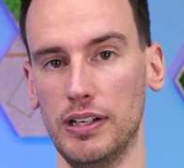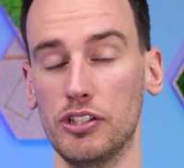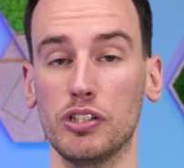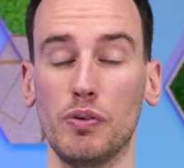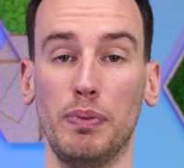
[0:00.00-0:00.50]
and
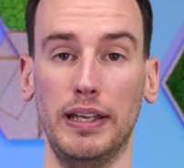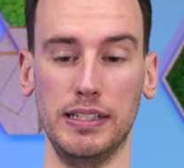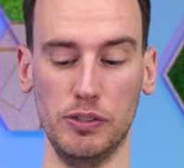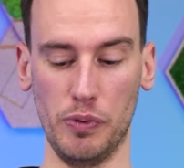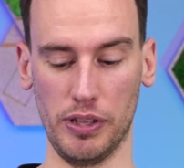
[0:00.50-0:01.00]
just
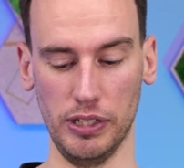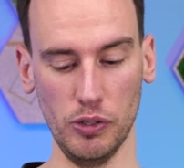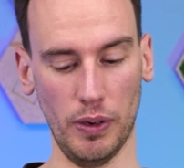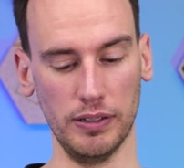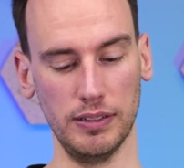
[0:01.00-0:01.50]
replace it with a new
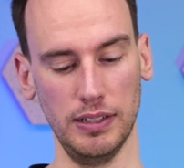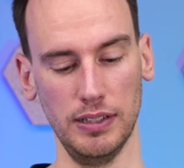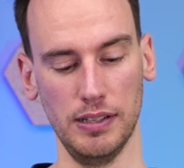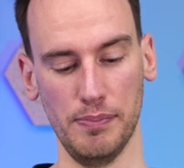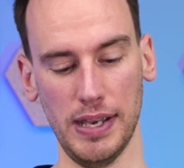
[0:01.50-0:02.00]
one,
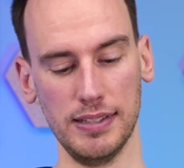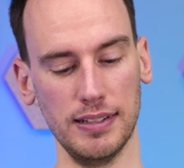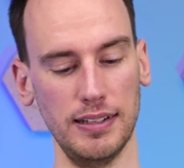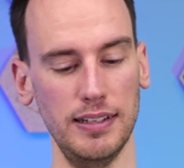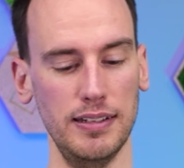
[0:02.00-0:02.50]

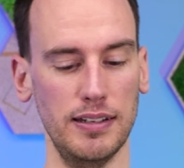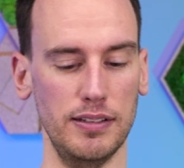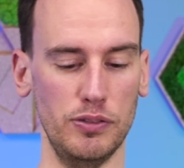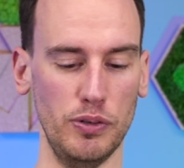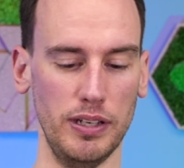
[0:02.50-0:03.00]
basically
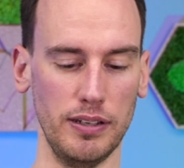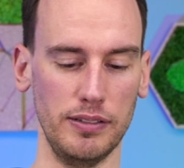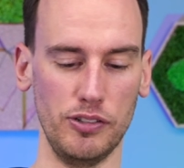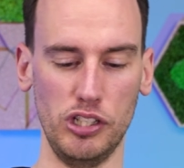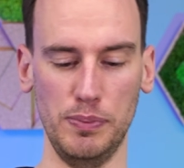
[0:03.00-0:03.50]
doing
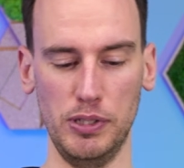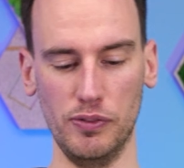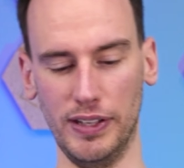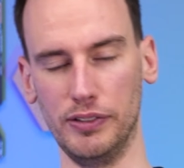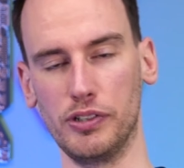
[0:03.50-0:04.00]
the GPU
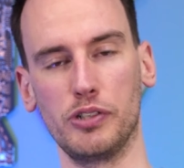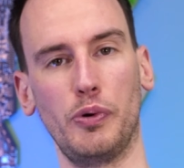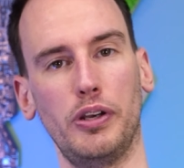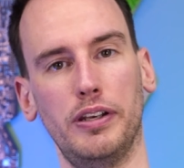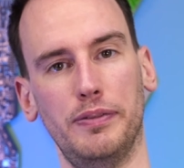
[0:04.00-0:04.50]
vendor's
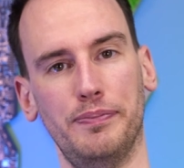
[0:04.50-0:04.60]
work.